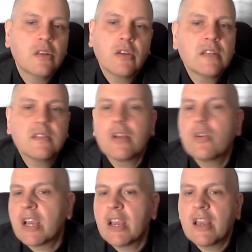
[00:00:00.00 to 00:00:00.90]
can say,
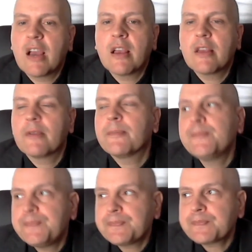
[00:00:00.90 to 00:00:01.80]
okay,
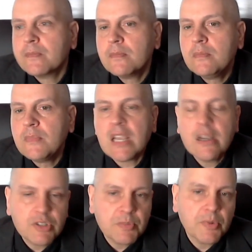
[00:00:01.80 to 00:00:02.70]
I
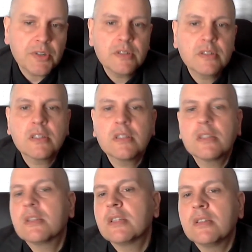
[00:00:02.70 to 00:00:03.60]
was born
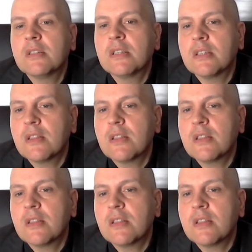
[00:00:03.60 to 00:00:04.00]
in the